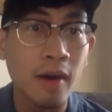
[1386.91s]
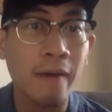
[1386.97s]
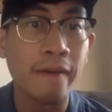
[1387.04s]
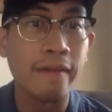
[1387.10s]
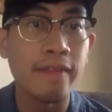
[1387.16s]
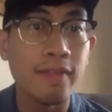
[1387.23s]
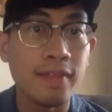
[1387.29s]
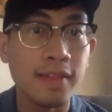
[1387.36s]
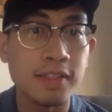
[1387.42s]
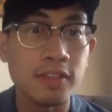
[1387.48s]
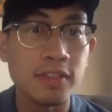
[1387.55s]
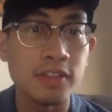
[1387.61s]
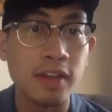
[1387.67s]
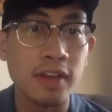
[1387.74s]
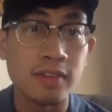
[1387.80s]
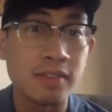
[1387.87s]
on these
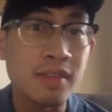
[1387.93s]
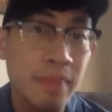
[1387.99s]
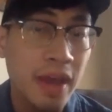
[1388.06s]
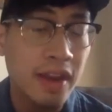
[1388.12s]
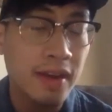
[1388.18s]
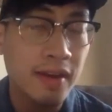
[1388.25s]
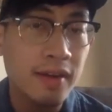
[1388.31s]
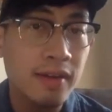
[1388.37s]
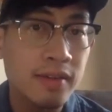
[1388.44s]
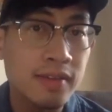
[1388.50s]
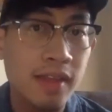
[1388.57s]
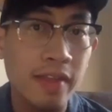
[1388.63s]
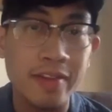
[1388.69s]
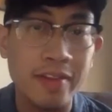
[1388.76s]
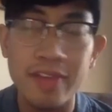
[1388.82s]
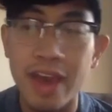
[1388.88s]
agendas to better
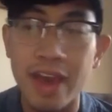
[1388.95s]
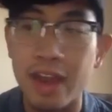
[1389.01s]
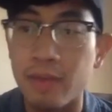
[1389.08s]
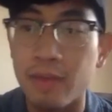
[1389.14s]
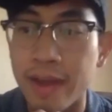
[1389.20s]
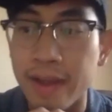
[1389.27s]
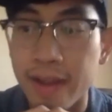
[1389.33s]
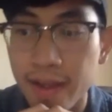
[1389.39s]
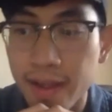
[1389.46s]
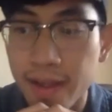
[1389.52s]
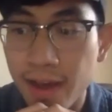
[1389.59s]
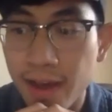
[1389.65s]
Southern Nevada, right?